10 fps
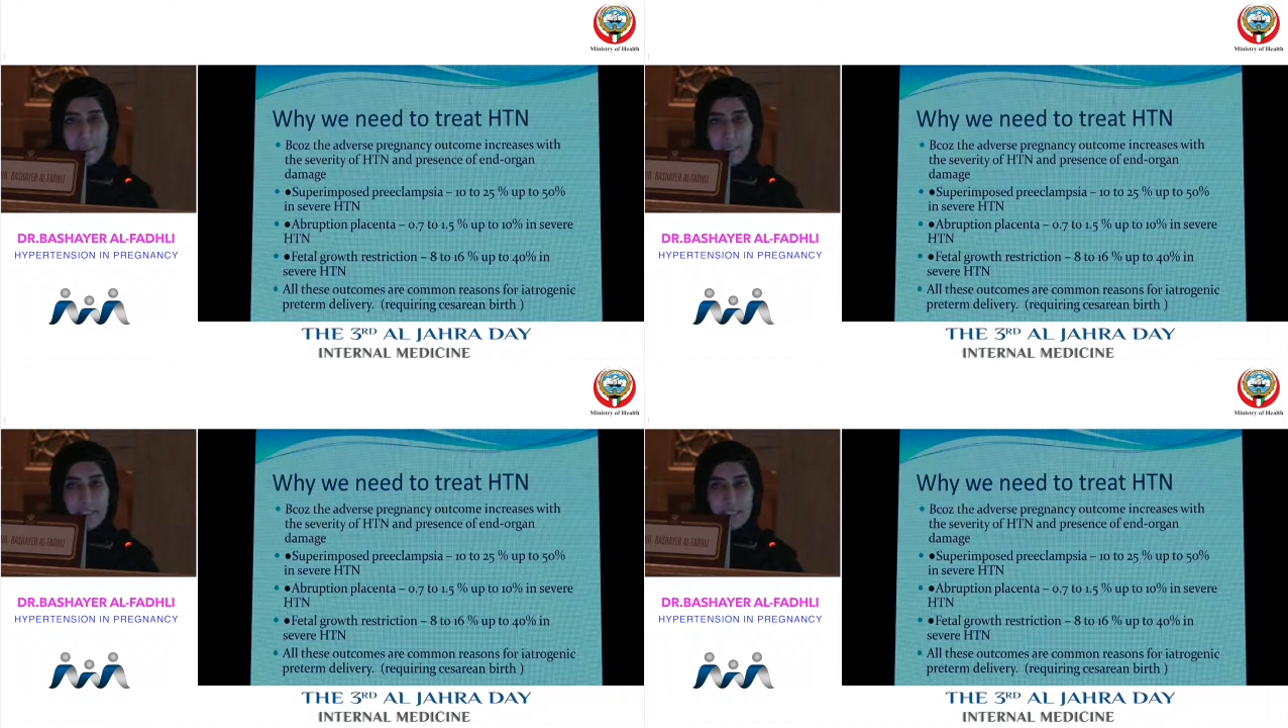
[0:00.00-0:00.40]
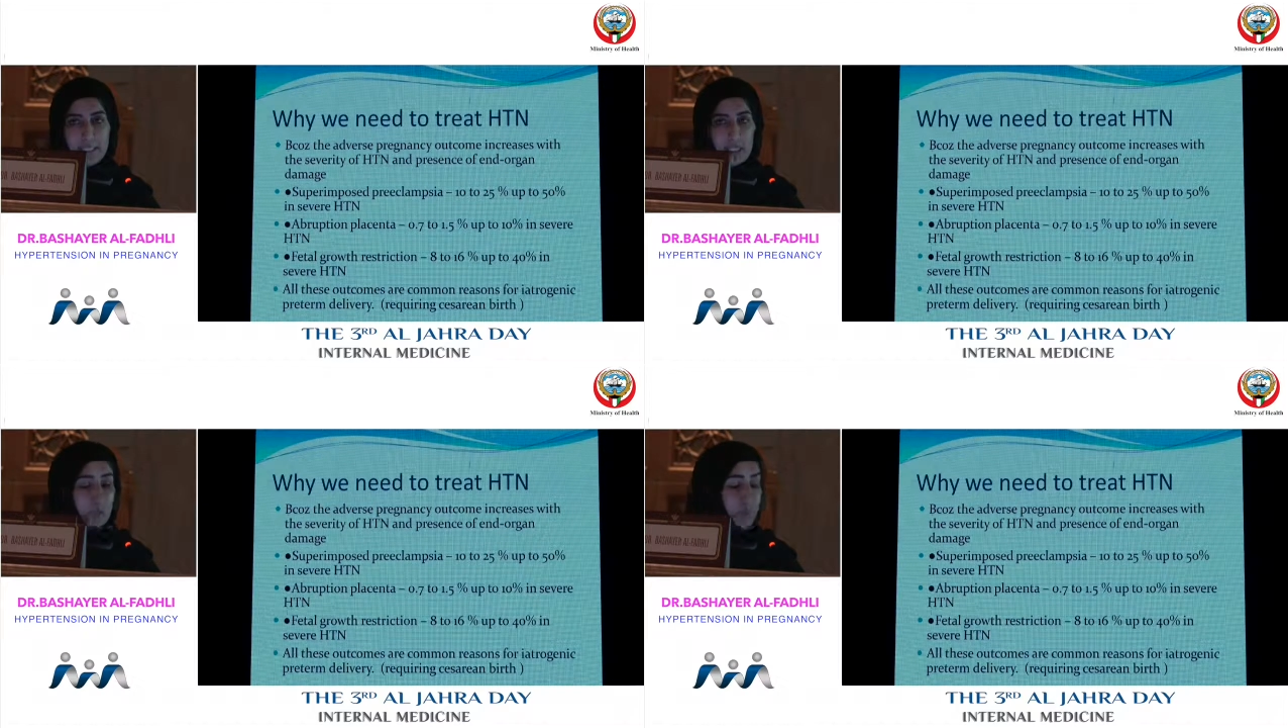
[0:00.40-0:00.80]

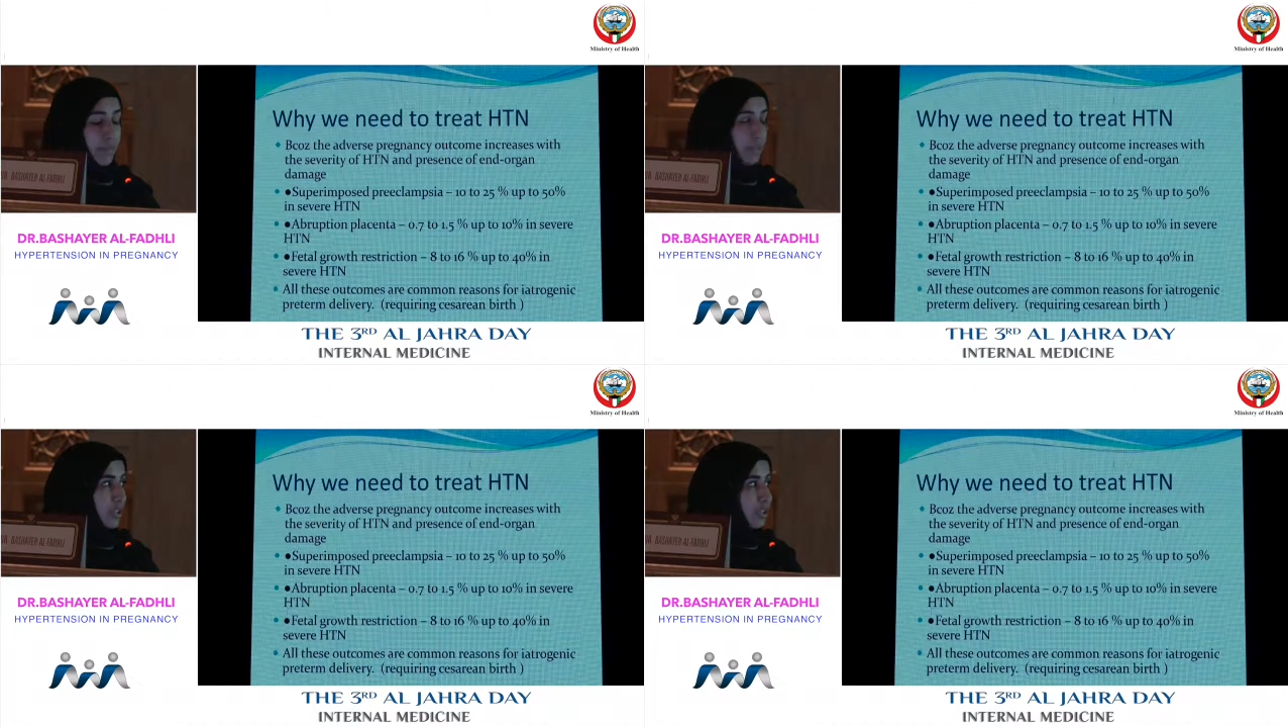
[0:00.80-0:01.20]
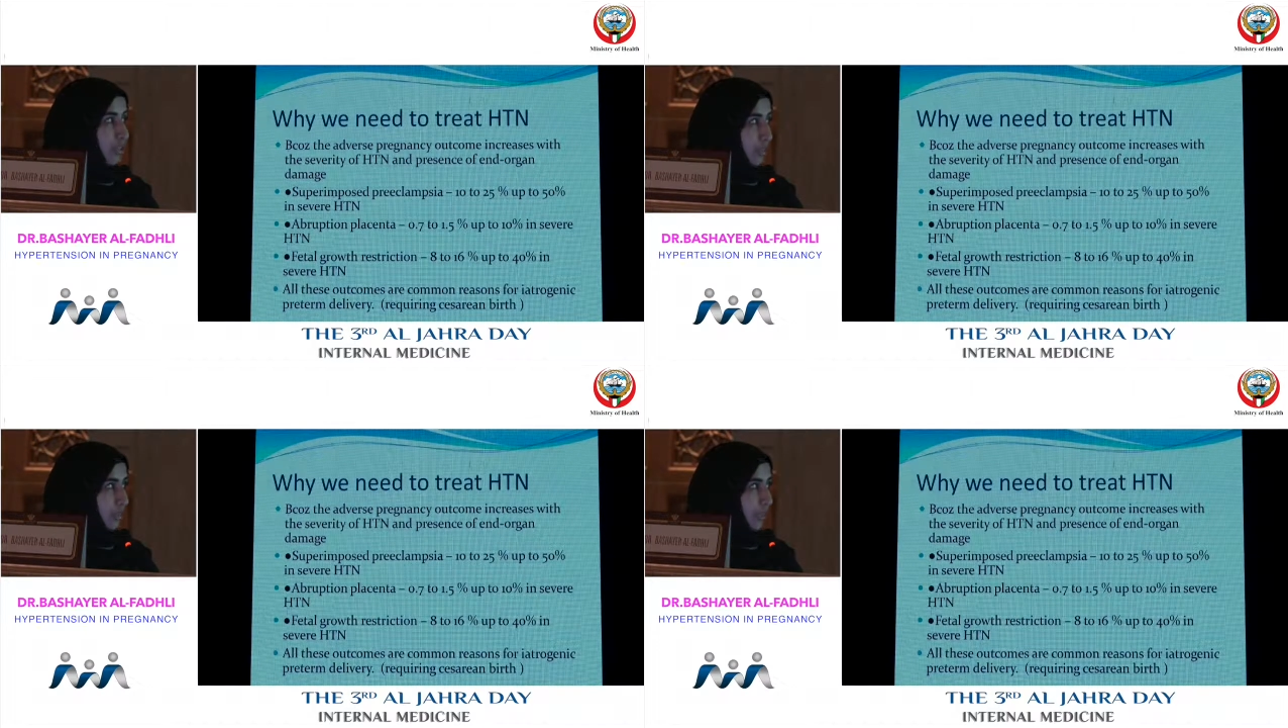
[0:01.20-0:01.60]
pregnancy, of
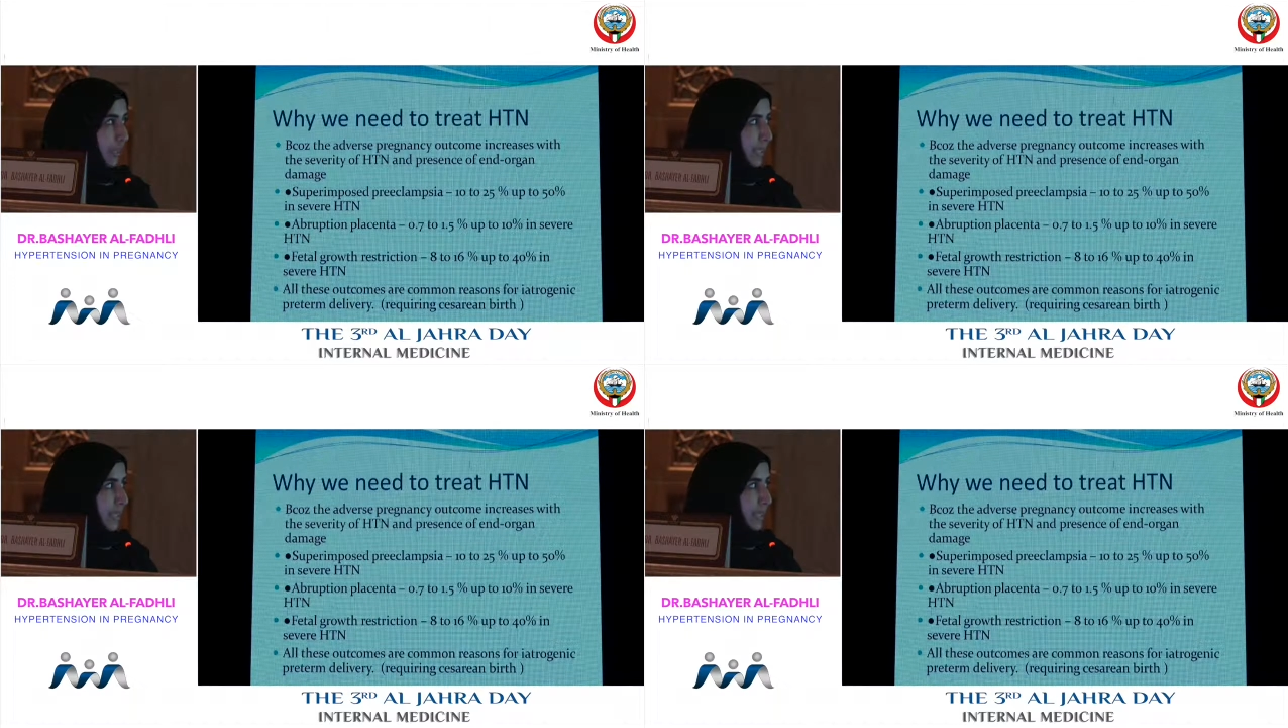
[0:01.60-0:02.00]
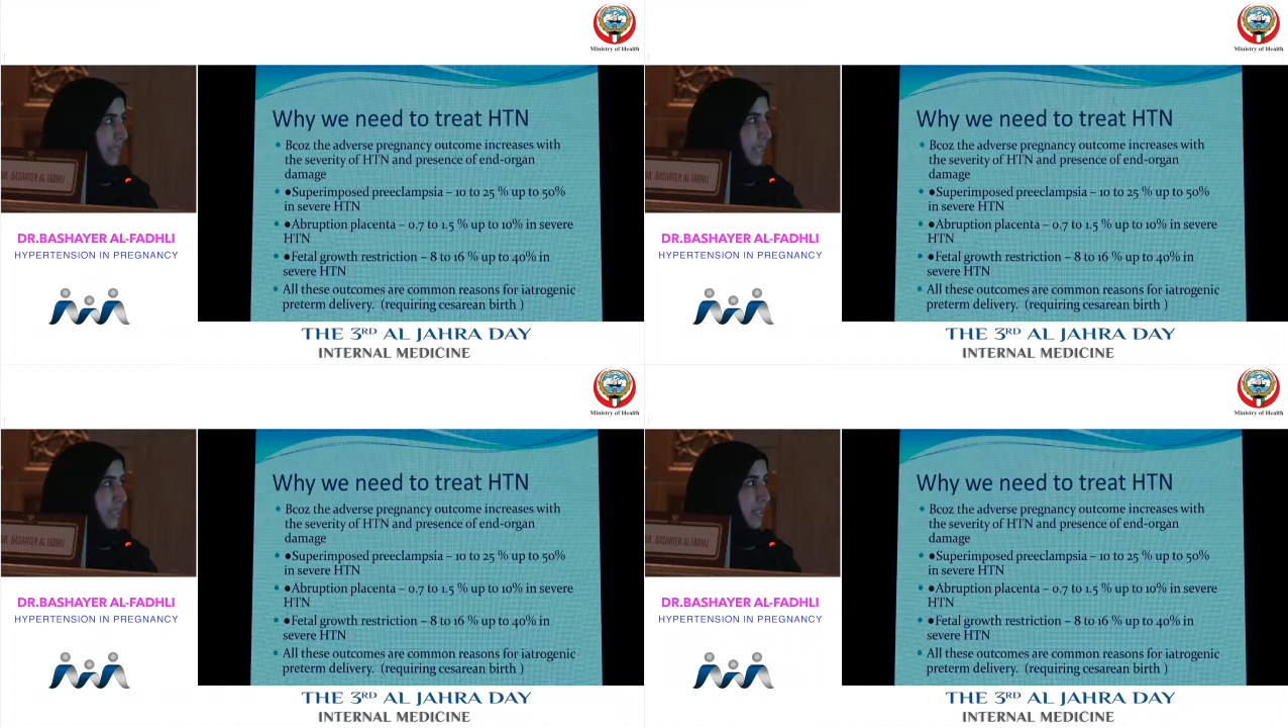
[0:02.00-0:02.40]
hypertension on a pregnancy.